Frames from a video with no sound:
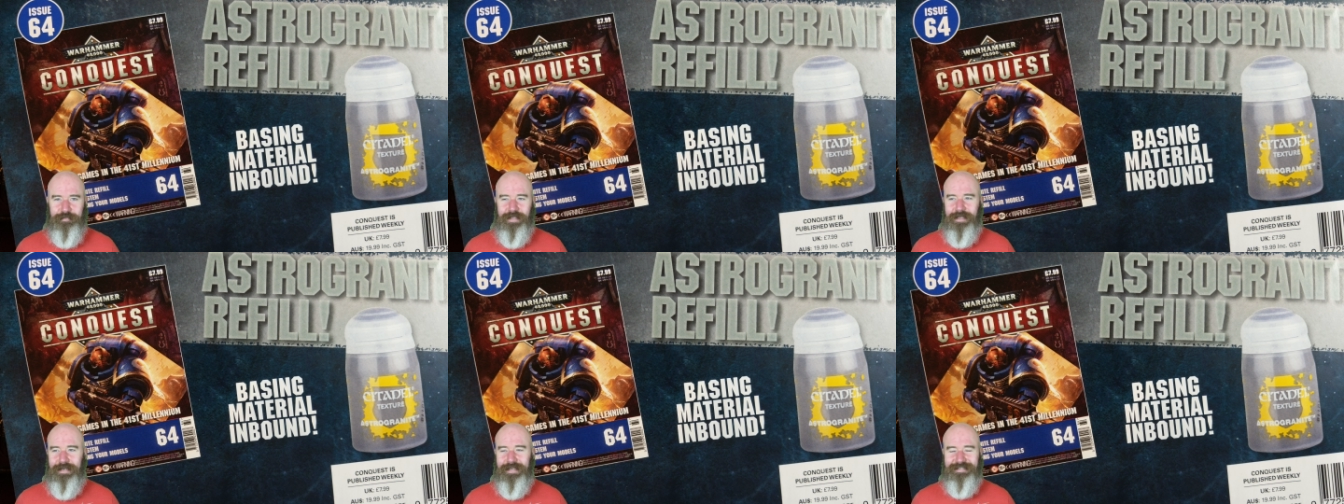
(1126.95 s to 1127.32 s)

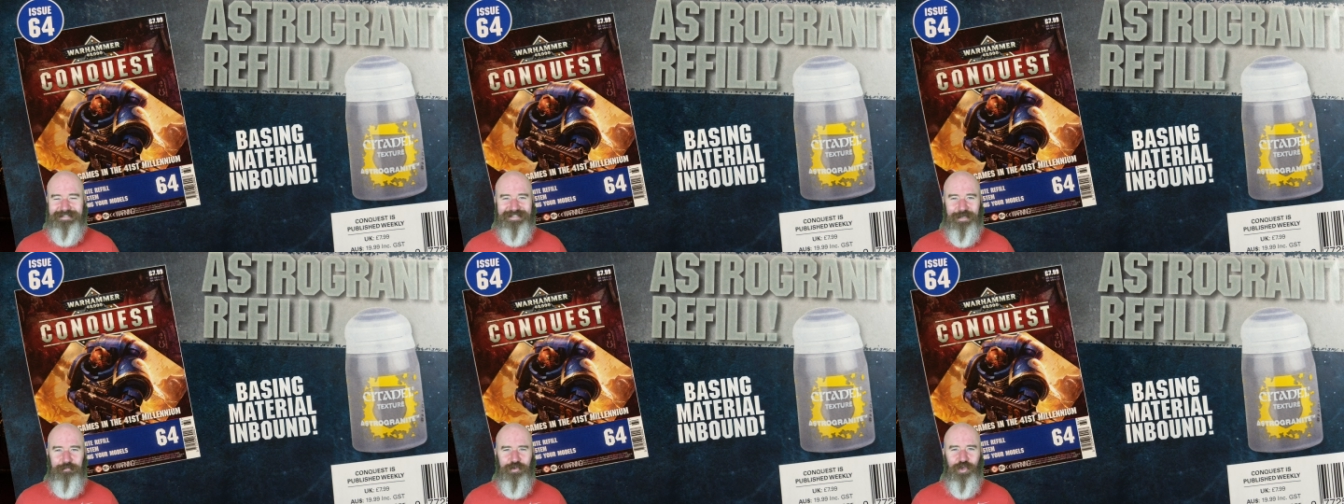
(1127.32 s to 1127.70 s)

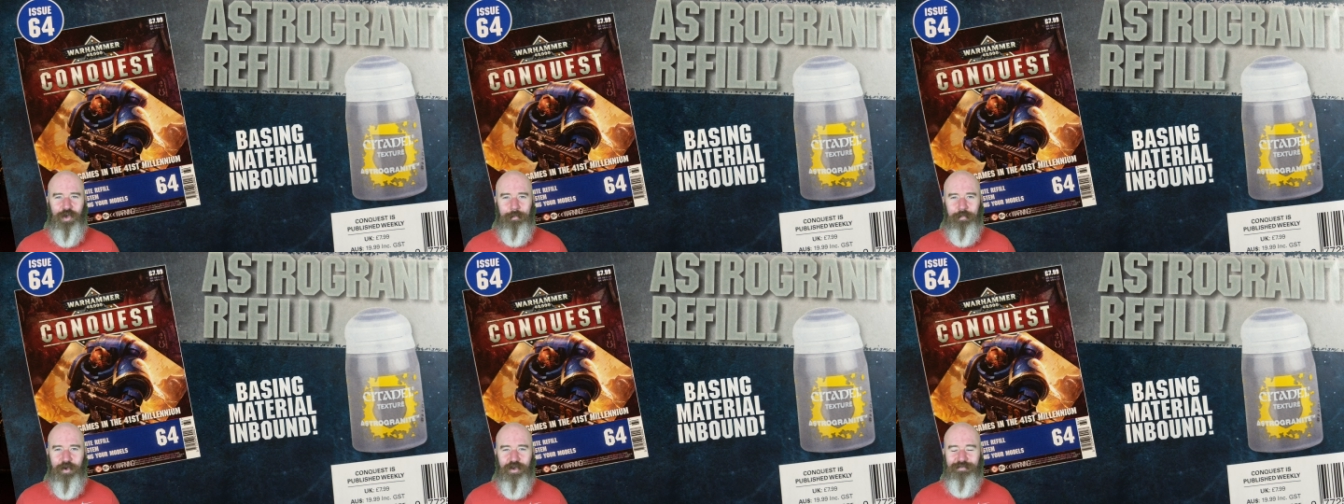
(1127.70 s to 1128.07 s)
last time we
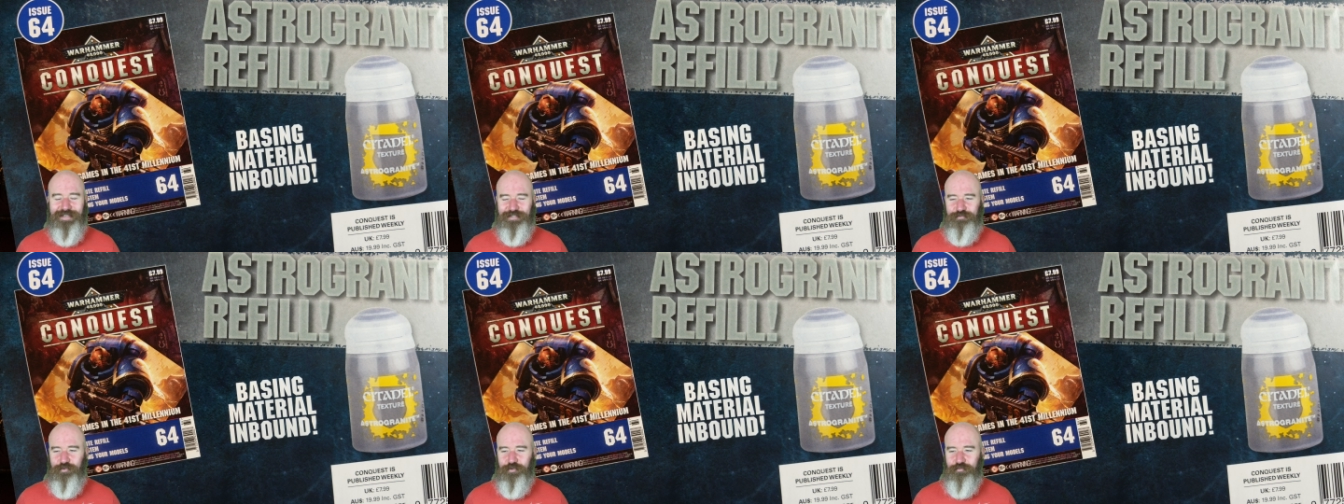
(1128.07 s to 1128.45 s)
got a pot
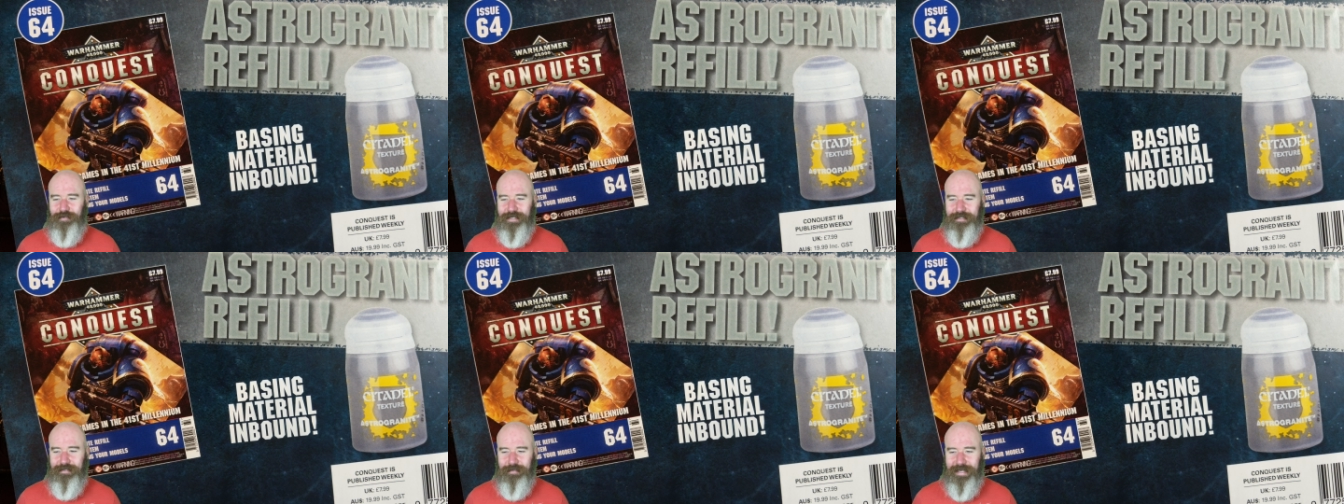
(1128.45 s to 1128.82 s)
of
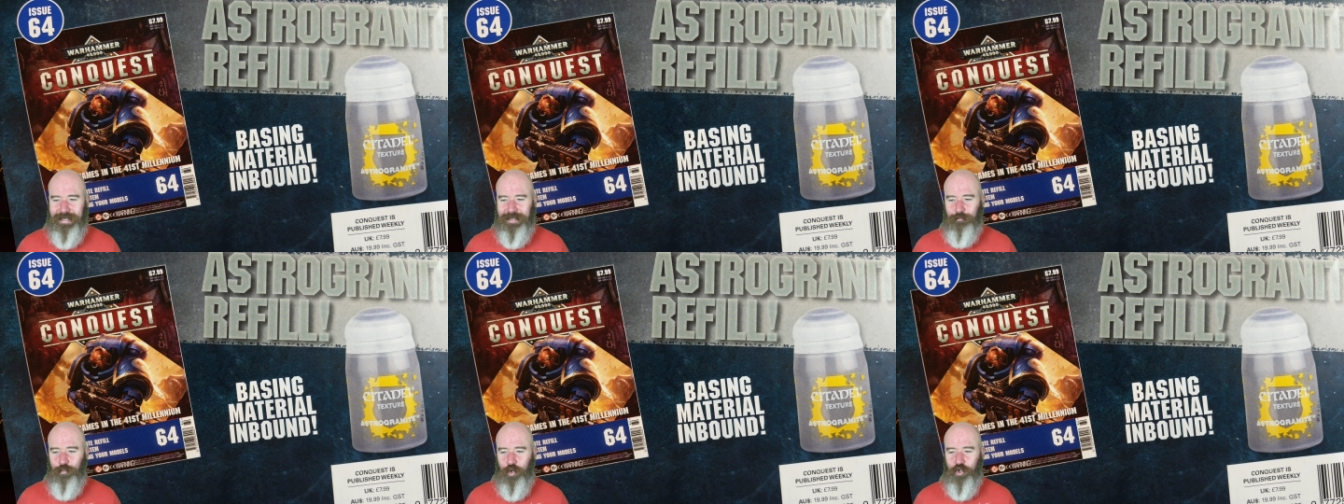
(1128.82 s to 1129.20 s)
Astrogranite, I
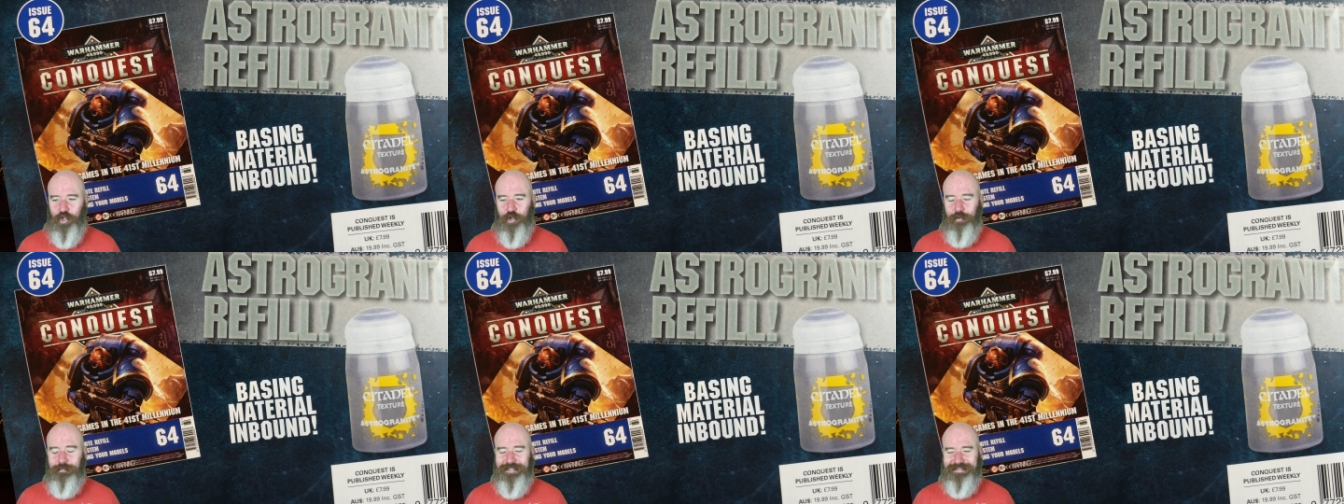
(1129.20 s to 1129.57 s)
had
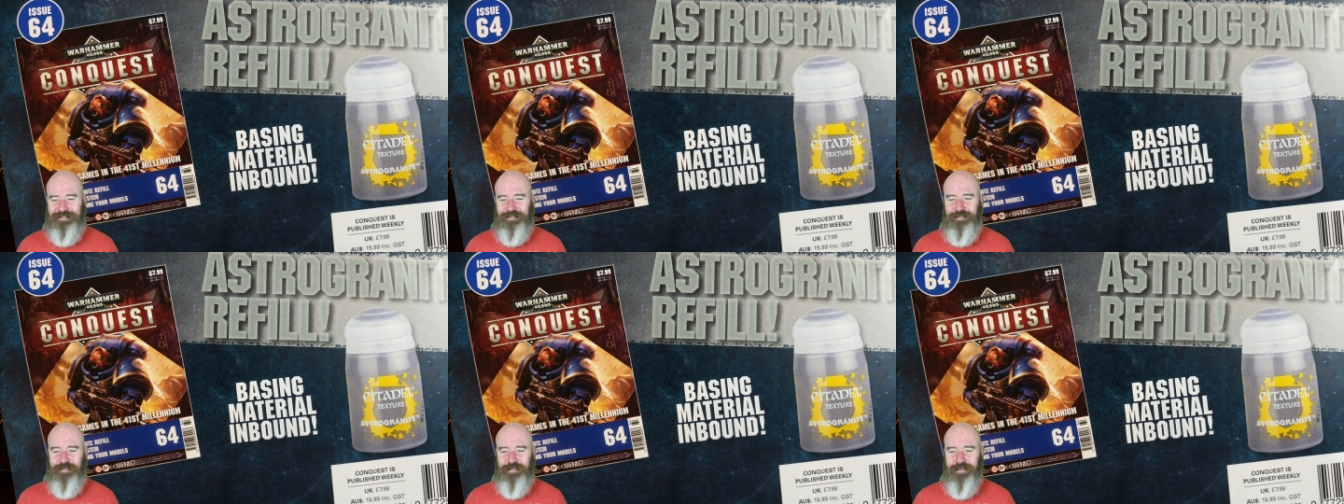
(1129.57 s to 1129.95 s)
one
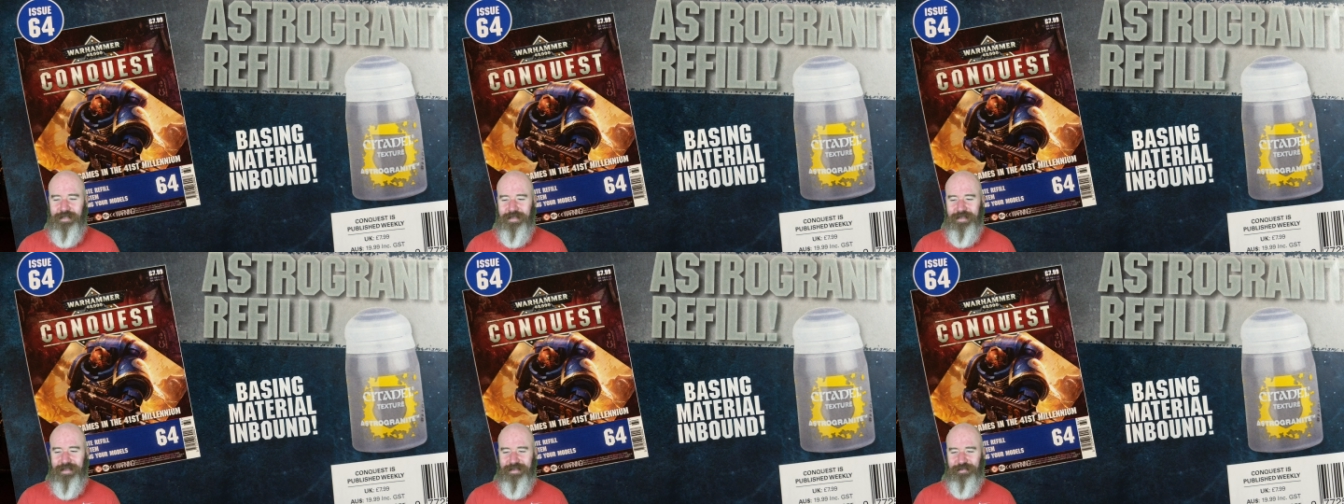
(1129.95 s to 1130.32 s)
commenter
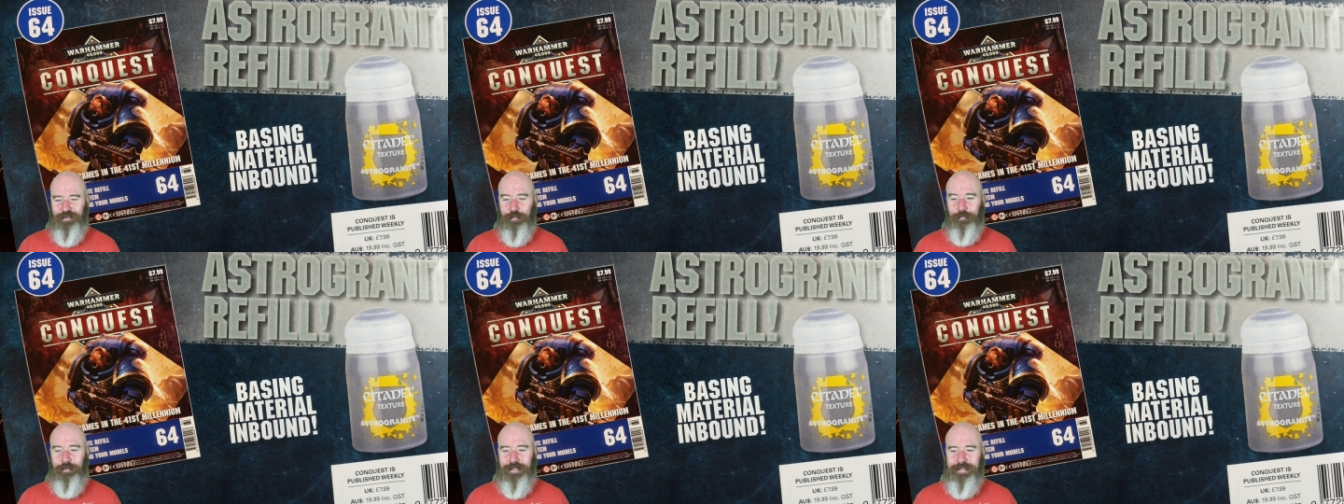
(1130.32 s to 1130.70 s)

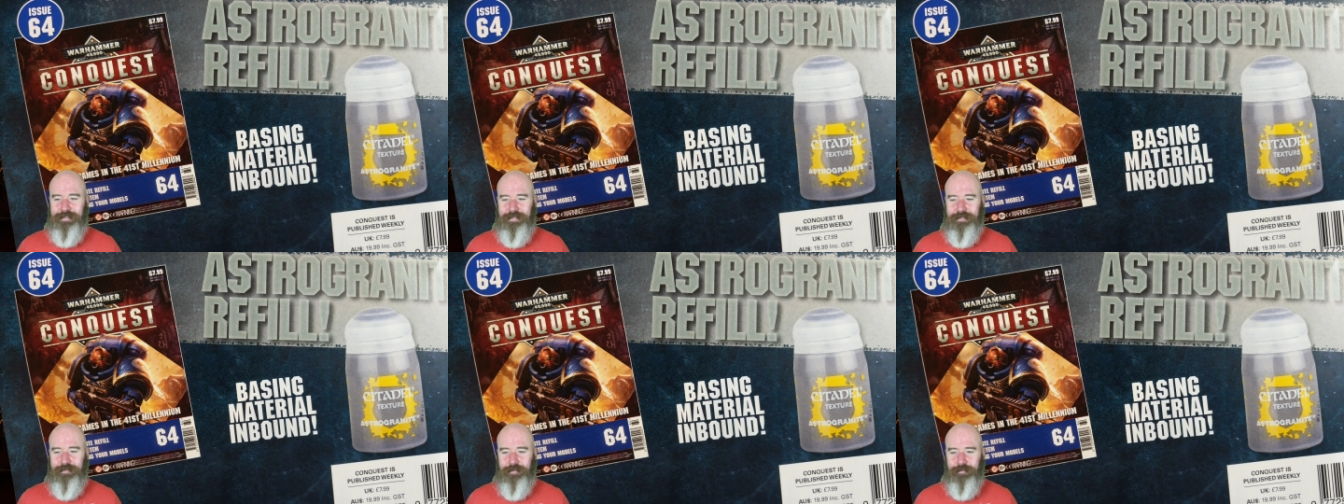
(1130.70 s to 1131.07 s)

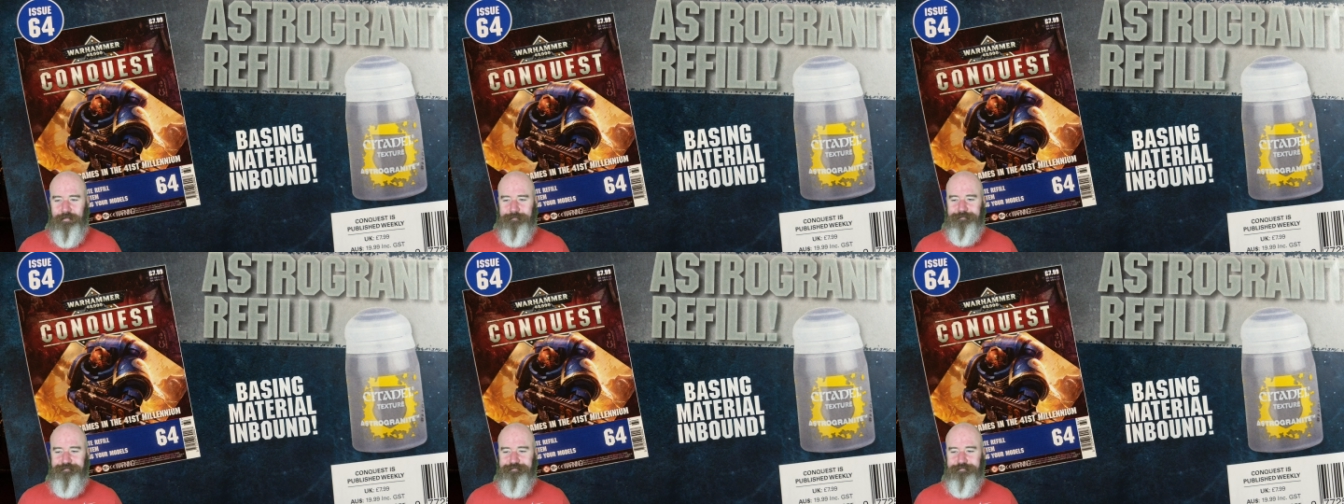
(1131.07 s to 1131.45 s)
complaining
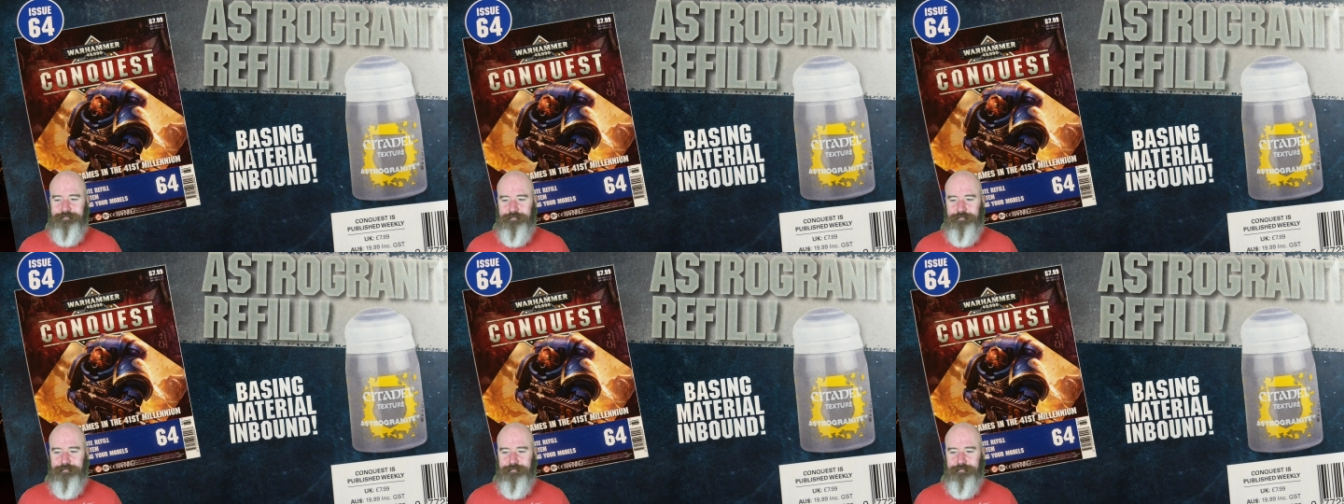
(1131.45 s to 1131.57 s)
that,